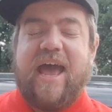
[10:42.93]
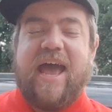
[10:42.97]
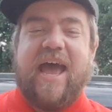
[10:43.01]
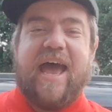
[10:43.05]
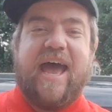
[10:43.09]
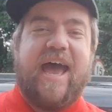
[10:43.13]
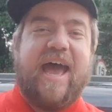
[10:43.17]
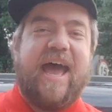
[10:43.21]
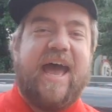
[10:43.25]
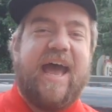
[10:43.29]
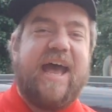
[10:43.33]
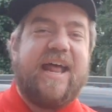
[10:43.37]

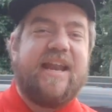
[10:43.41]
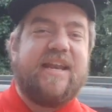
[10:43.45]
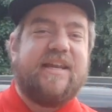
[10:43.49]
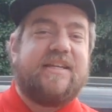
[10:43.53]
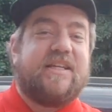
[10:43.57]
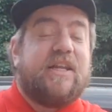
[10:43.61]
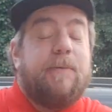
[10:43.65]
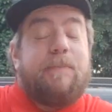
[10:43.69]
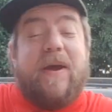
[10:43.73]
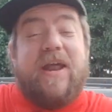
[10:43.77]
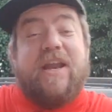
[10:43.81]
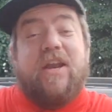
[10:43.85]
and
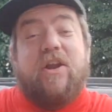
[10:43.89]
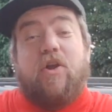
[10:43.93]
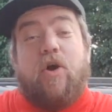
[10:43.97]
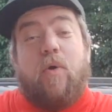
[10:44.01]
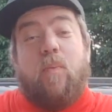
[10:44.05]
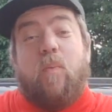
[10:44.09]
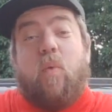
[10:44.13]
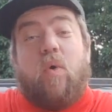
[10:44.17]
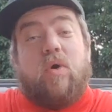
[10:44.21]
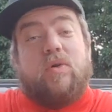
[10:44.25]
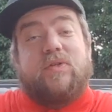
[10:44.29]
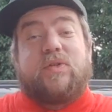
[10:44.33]
depending
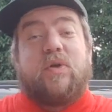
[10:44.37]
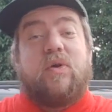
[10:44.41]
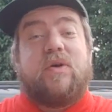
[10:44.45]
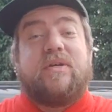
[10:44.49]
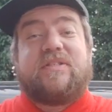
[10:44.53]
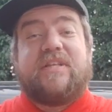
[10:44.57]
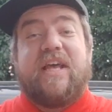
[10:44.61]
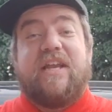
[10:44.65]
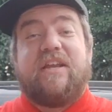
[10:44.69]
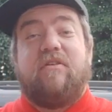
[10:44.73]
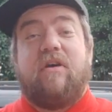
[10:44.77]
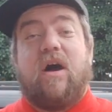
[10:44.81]
on what sort of
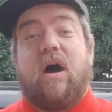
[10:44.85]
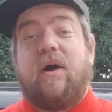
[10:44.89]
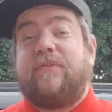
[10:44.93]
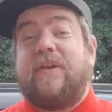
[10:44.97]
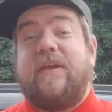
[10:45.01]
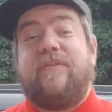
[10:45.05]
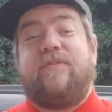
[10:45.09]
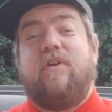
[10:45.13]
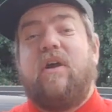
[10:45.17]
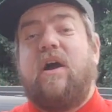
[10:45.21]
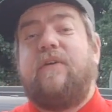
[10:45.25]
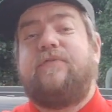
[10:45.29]
scent you're after,
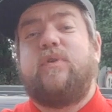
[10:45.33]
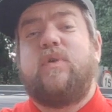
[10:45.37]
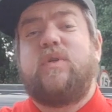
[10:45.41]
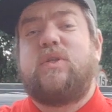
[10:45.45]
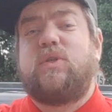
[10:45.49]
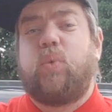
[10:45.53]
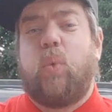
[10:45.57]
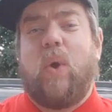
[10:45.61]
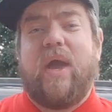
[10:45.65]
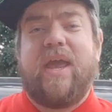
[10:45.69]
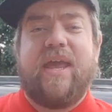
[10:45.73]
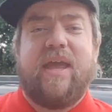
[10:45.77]
if you're after a
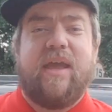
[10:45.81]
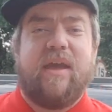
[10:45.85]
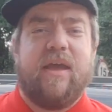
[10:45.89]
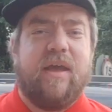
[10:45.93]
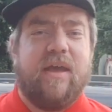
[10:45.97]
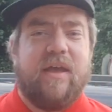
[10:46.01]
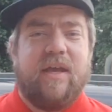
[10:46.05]
sweet